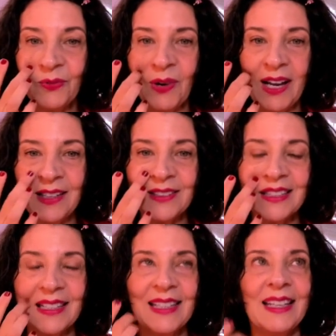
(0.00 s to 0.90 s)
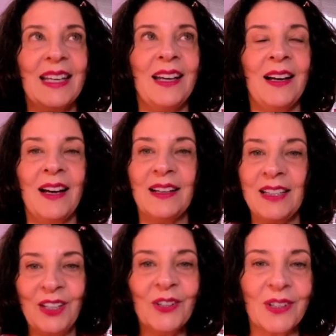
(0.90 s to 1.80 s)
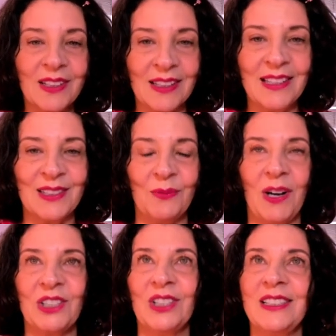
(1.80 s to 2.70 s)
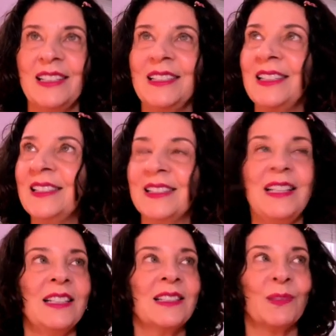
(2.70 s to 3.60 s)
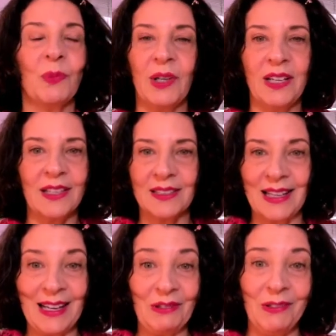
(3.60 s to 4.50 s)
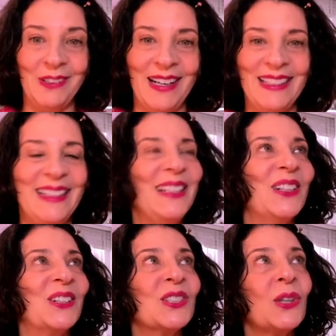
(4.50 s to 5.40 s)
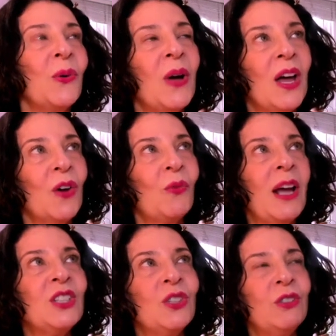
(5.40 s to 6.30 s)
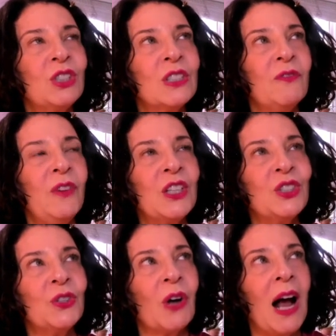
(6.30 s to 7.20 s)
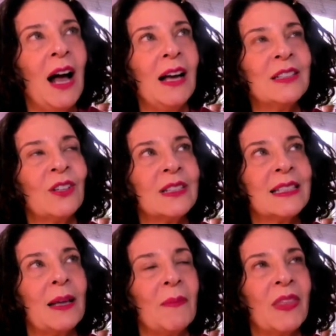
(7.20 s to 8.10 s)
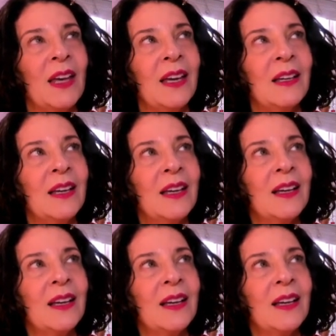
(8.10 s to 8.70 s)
right? Here, at least in Washington, D.C., spring is like right here. So, right, so you just fix your eyes on something.